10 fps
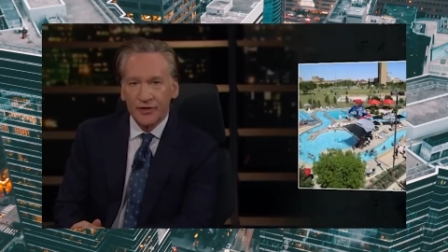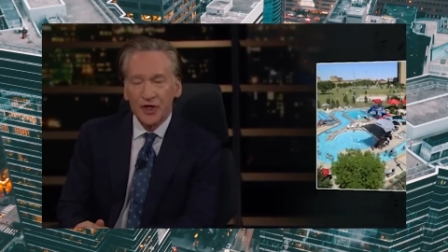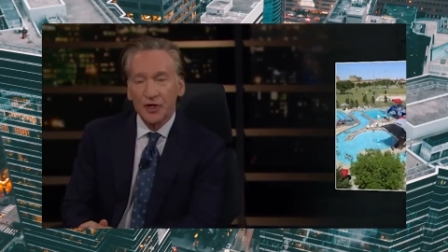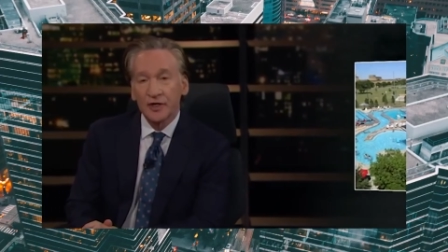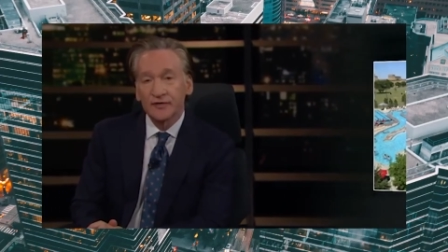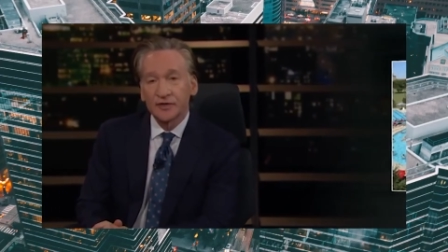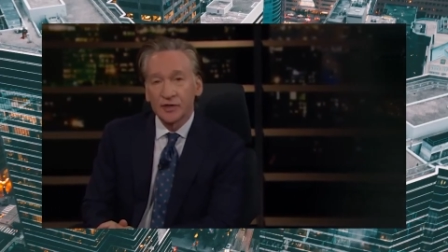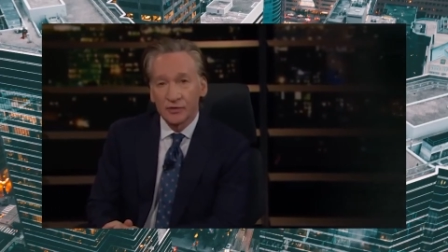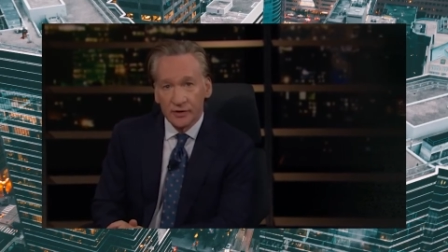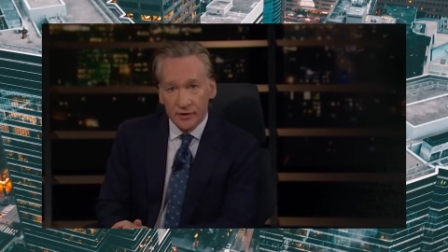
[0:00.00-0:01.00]
A third of
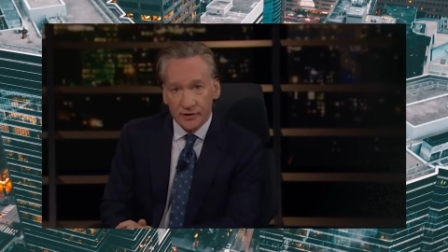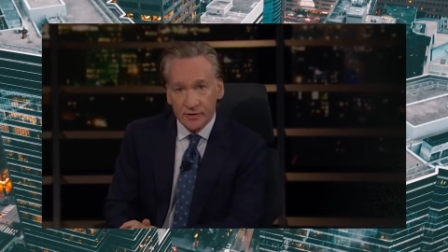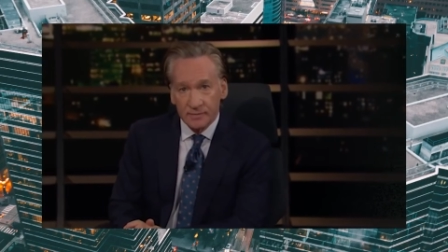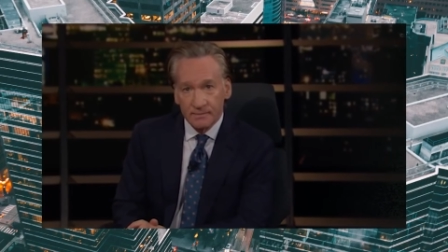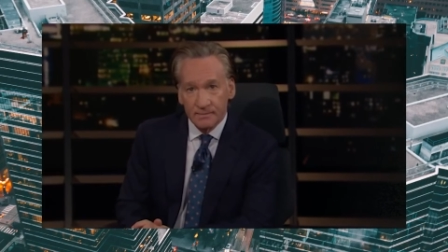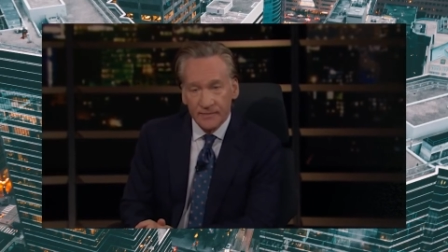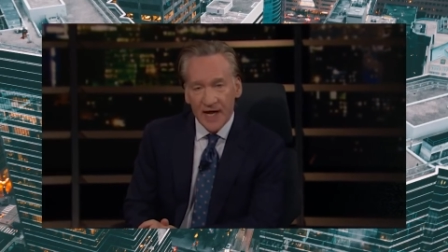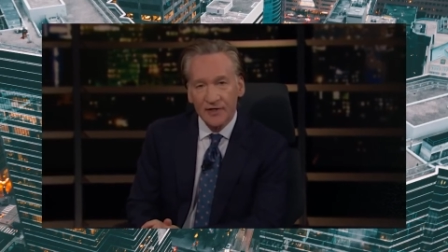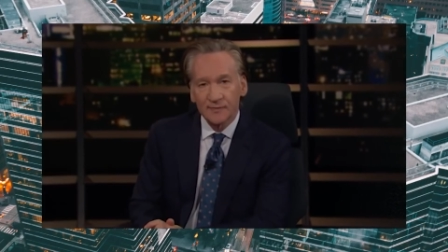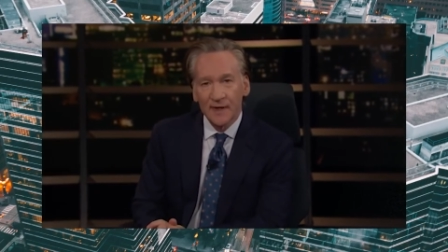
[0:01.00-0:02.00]
students
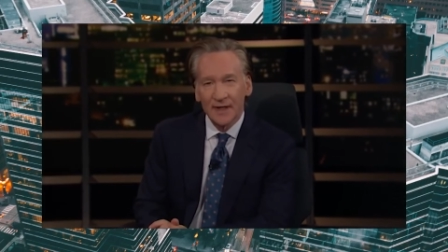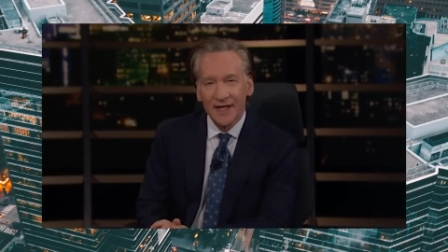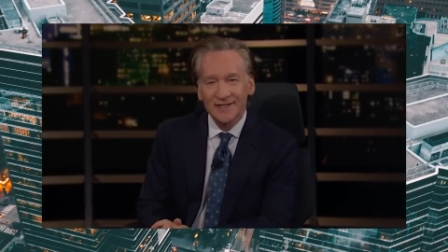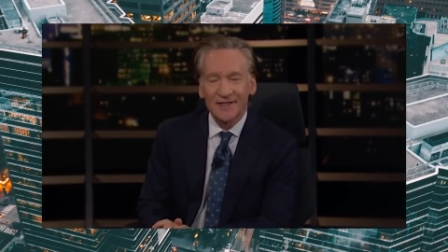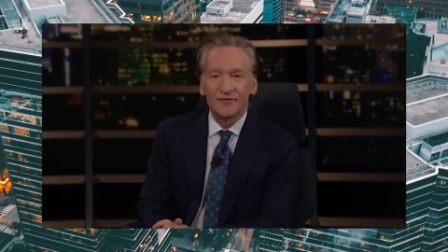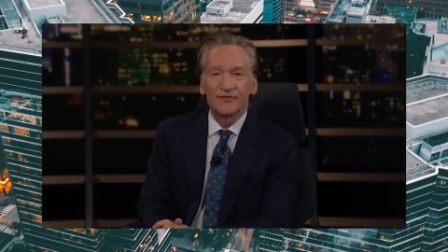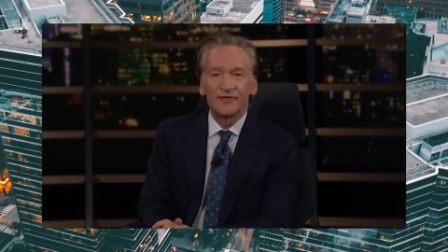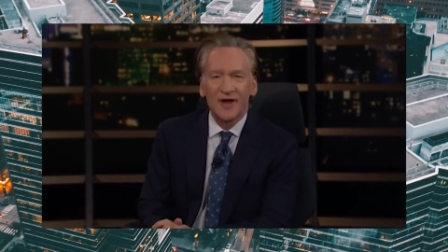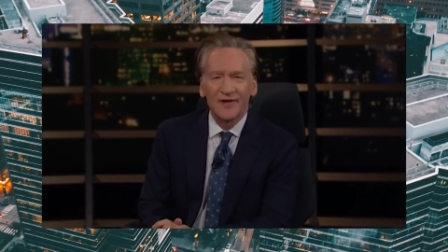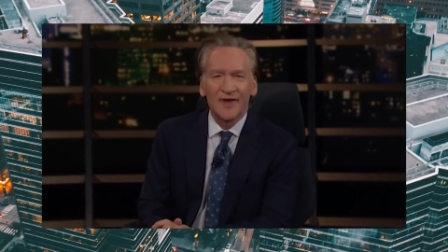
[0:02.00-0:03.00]
now spend less than
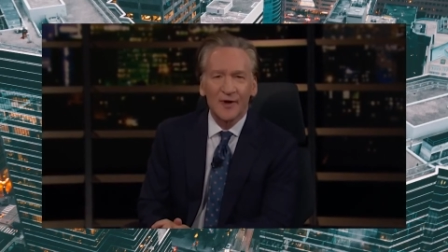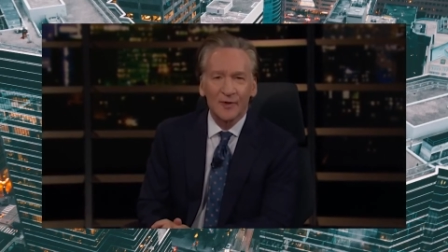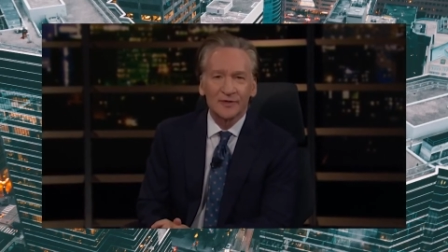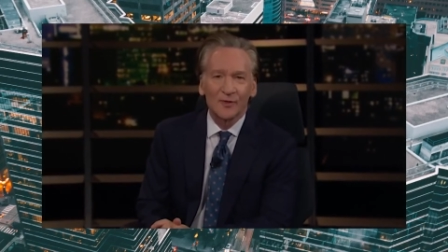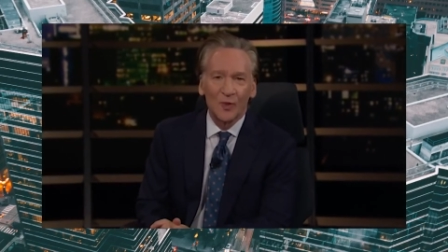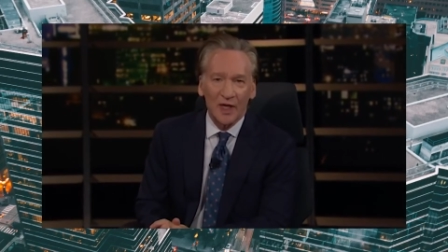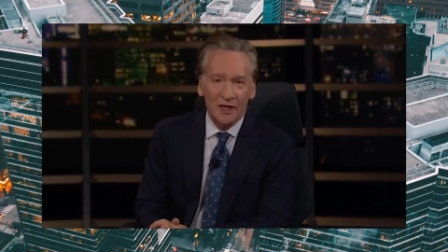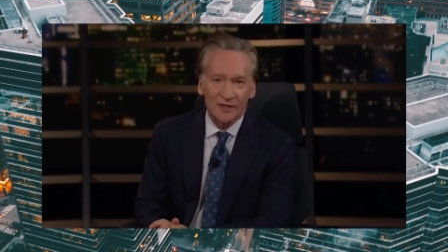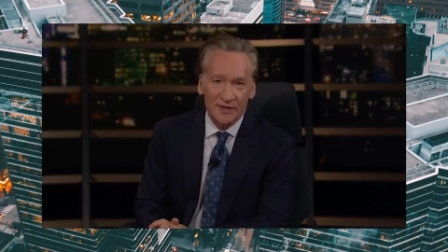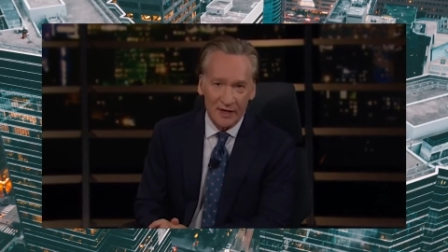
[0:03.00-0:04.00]
5 hours a
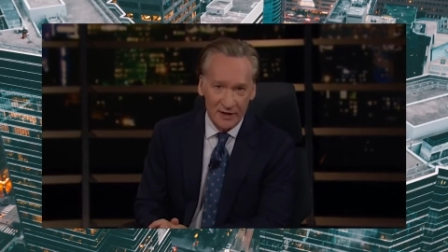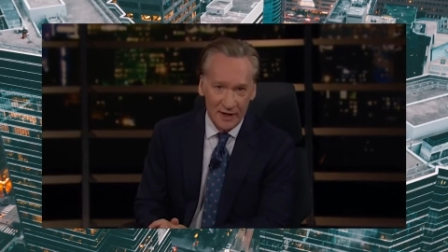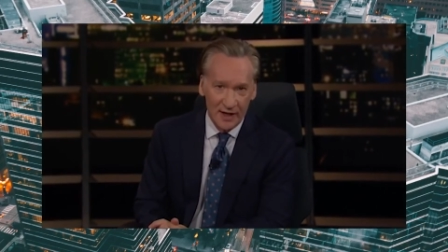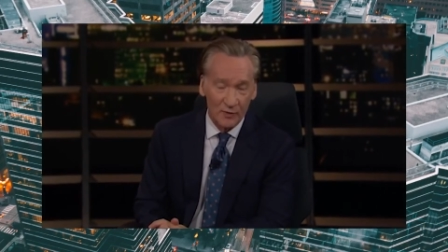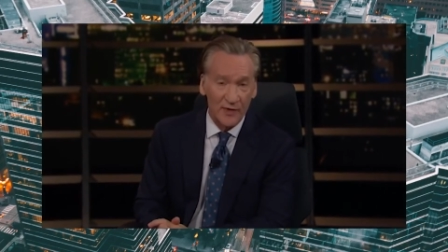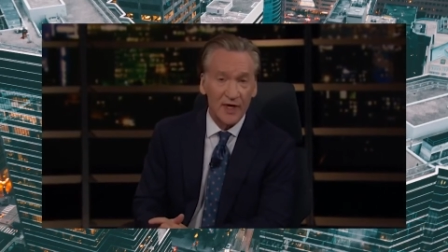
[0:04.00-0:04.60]
week studying.